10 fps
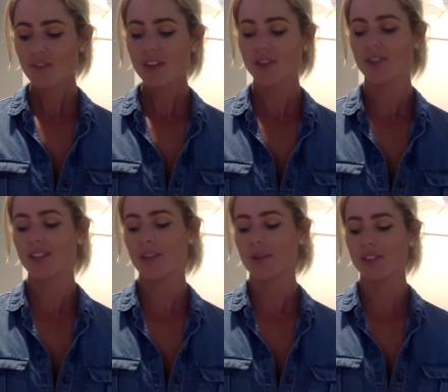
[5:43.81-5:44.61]
so you can
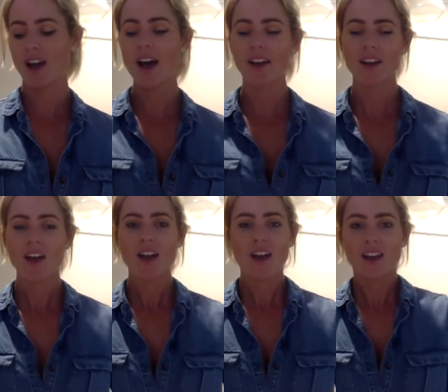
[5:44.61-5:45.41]
see what it's like.
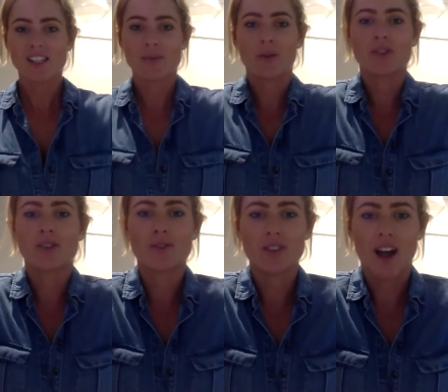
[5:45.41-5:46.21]
It smells
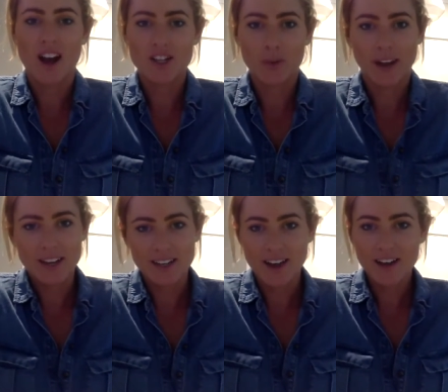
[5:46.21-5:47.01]
so good that I actually want to
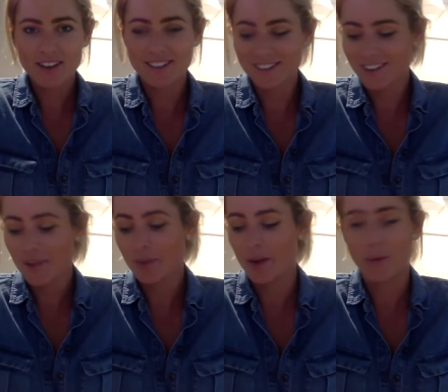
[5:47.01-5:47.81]
eat it now,
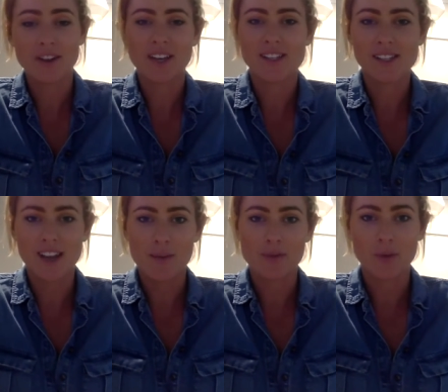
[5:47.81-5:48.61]
but it won't taste the
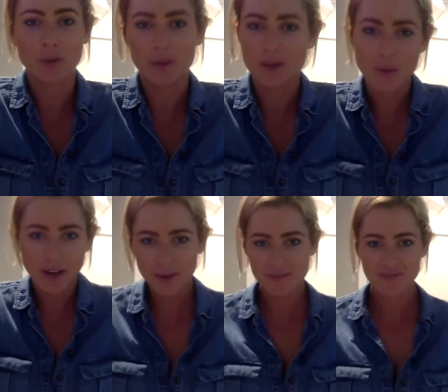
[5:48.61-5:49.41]
same as what it would in the
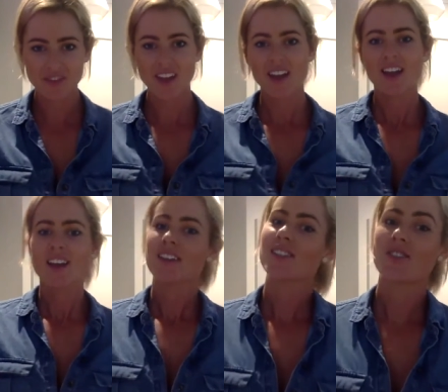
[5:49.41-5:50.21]
morning.
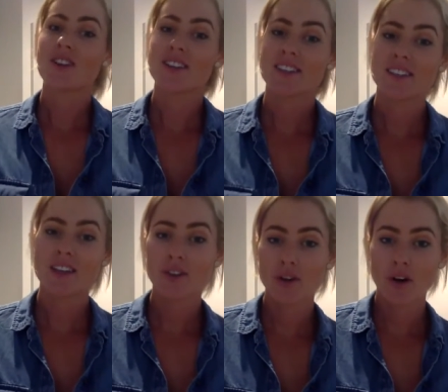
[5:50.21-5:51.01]
So
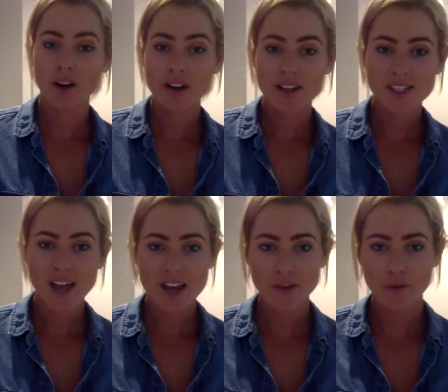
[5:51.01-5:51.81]
give it a go,
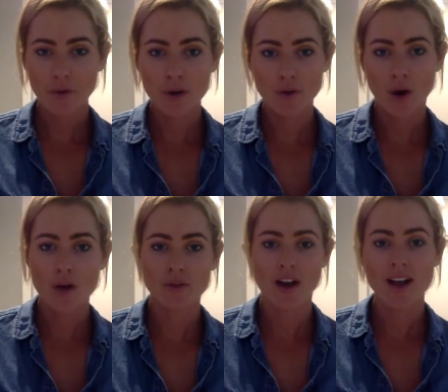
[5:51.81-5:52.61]
take a photo of your
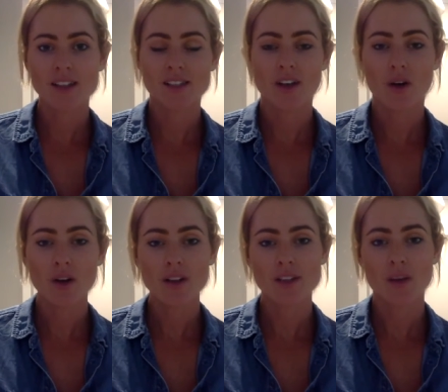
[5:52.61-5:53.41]
overnight
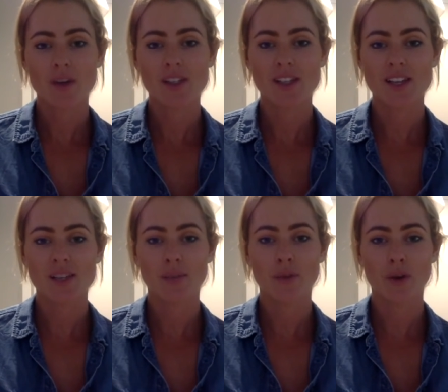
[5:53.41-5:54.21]
oats. I want to see
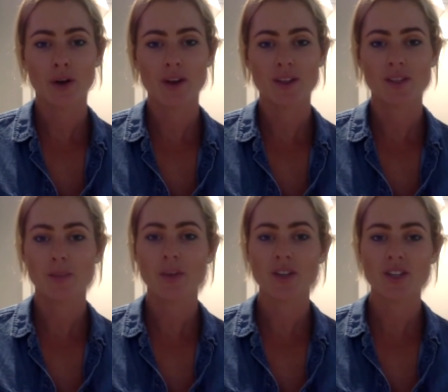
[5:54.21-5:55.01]
some photos and some
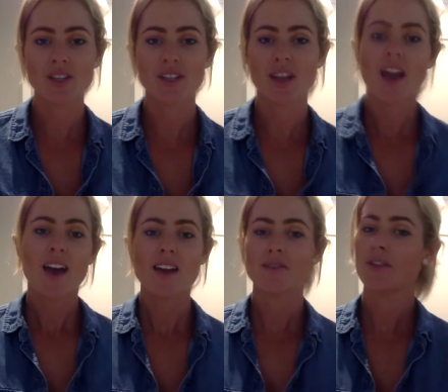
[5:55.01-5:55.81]
pictures.
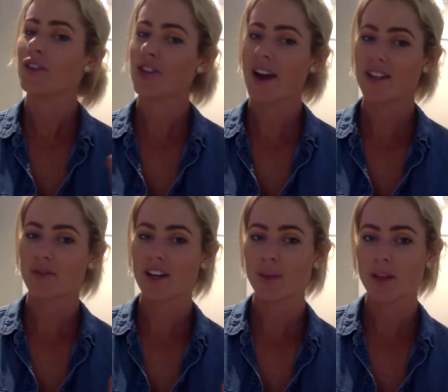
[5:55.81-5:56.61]
Even if you change the
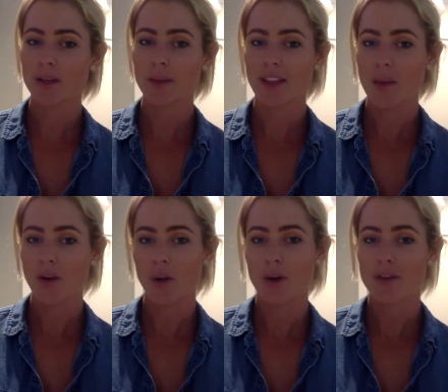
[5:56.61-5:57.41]
recipe a little bit, let me
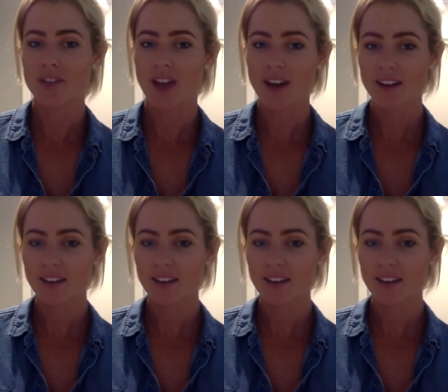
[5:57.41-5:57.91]
know what you've done.